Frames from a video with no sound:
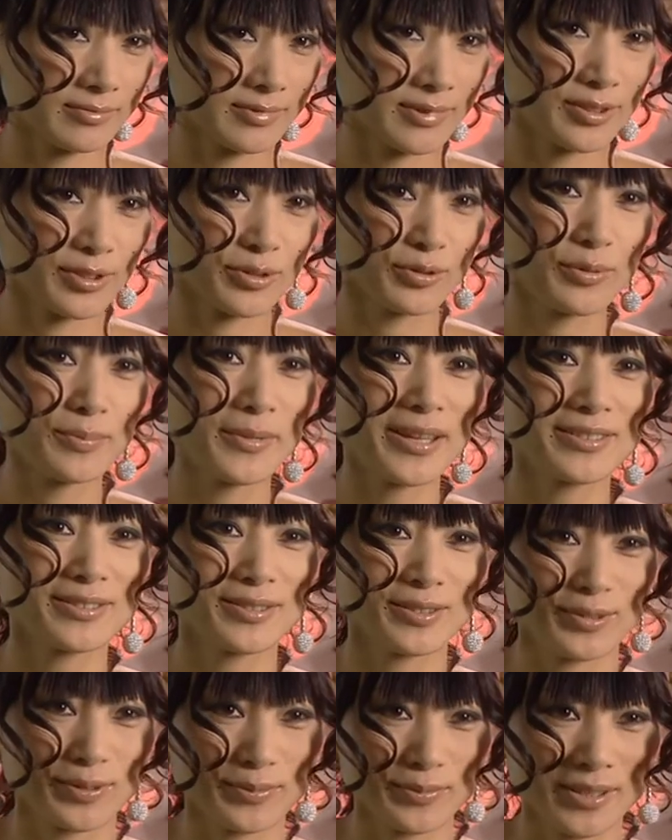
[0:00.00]
It's a
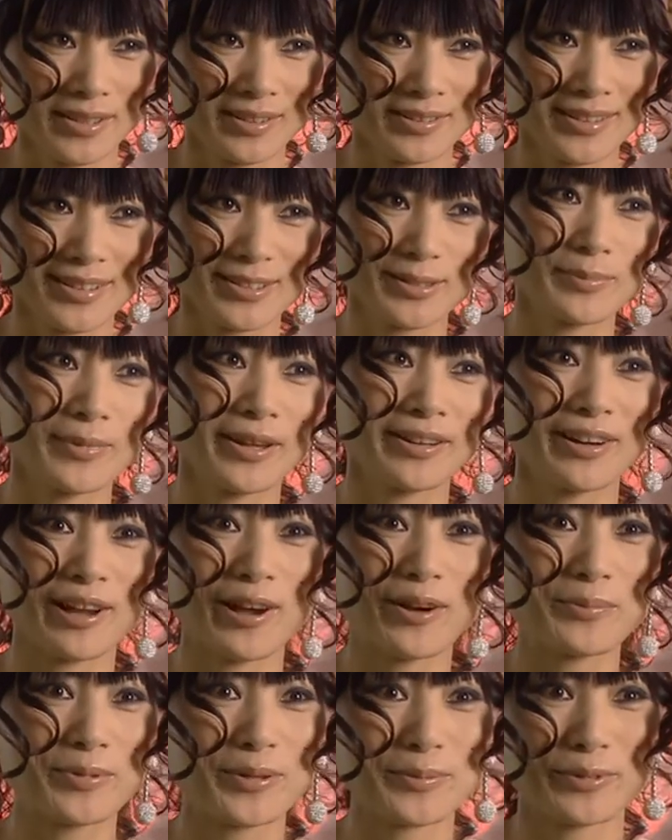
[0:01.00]
romance to me. It doesn't matter
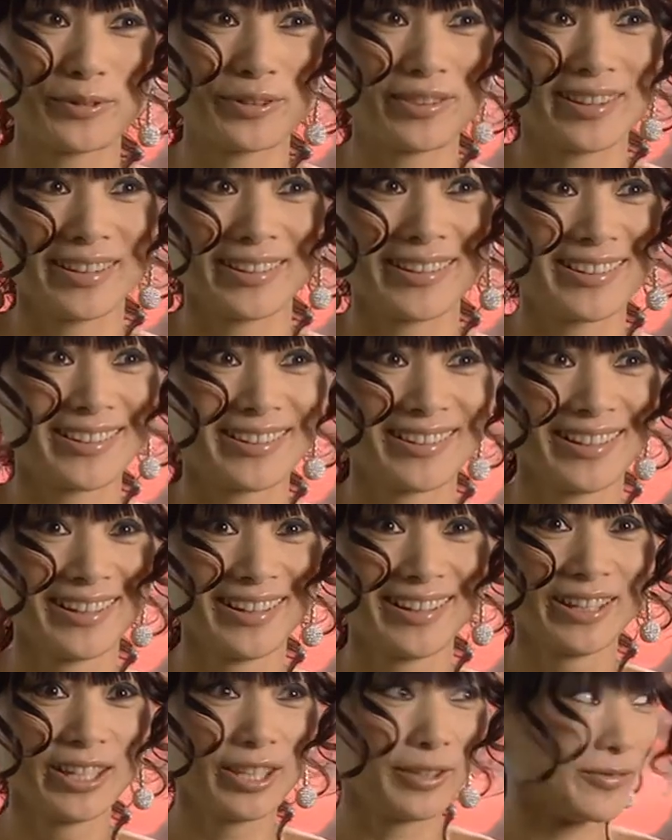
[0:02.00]
how people think,
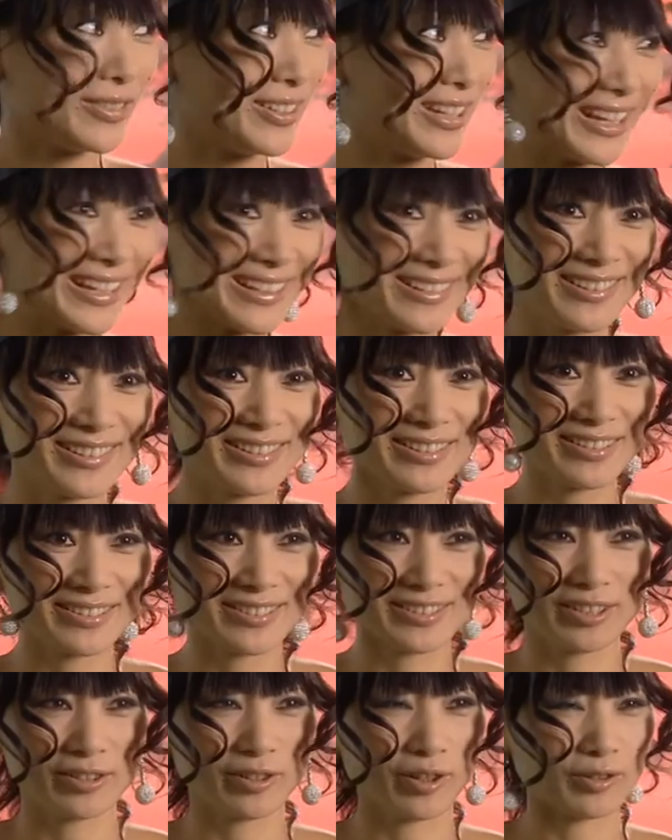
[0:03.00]
even like London
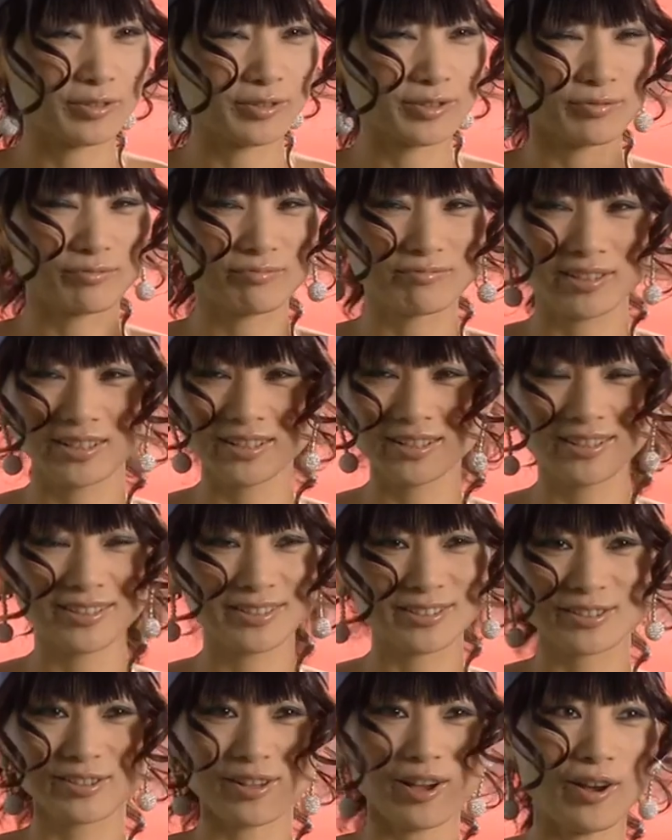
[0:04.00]
said, oh, it's
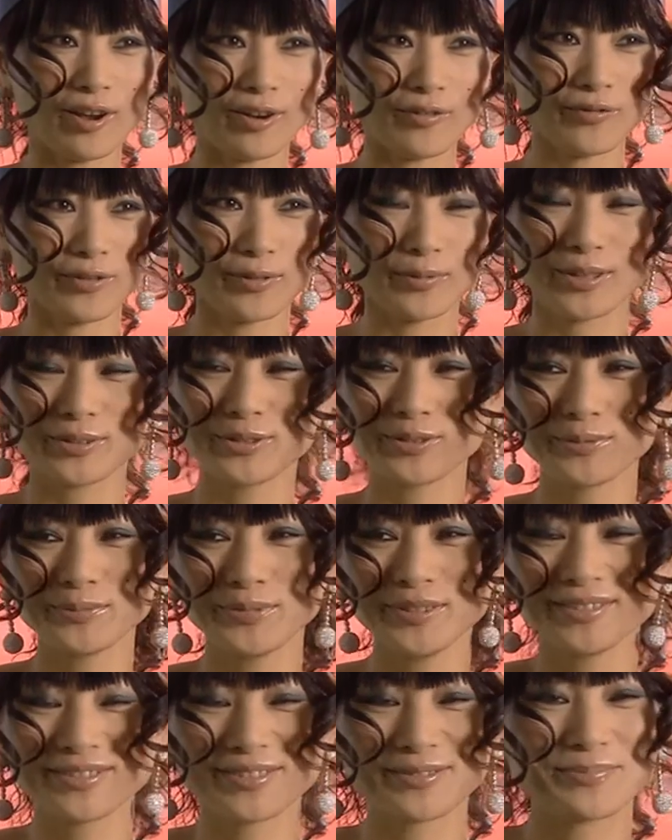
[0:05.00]
raining, it's awful, but to
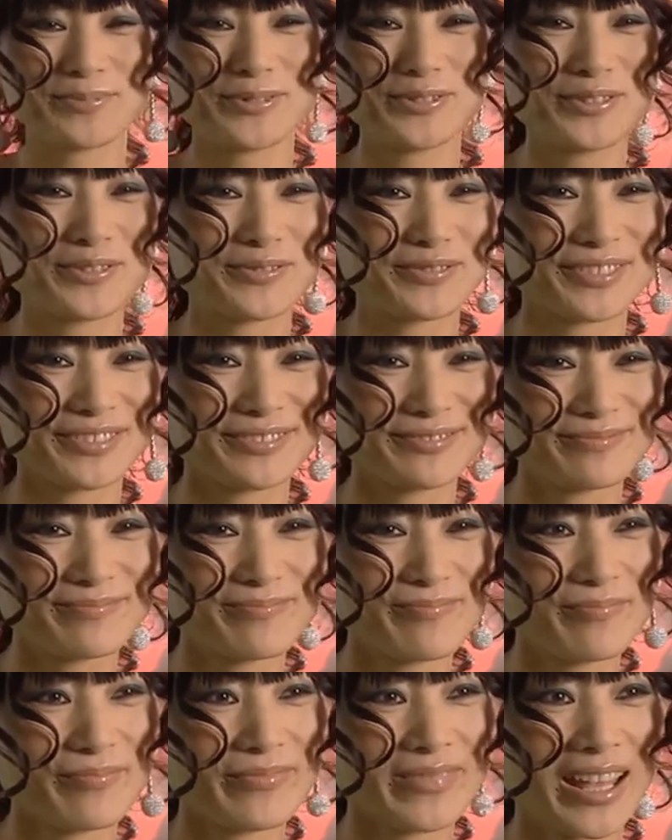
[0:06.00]
me, they're beautiful.
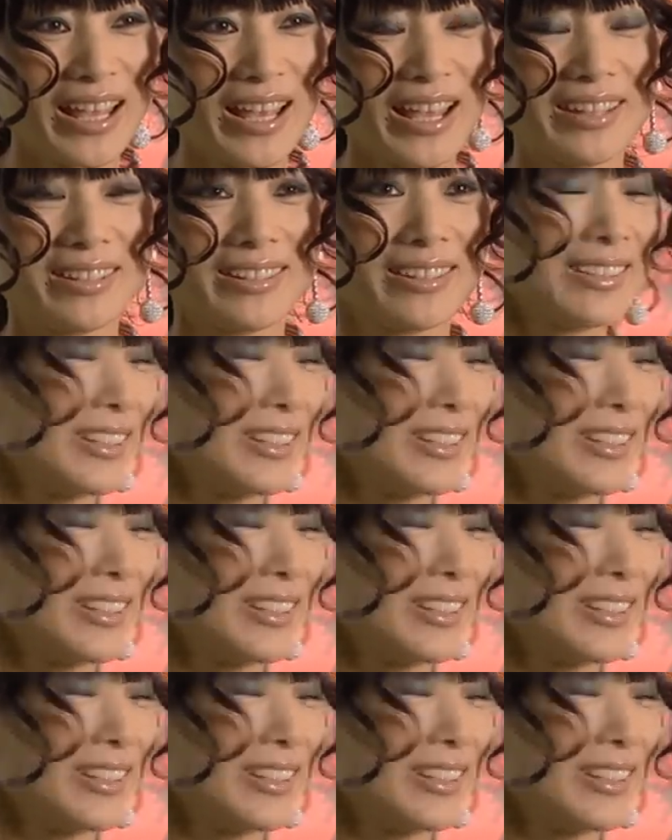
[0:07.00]
And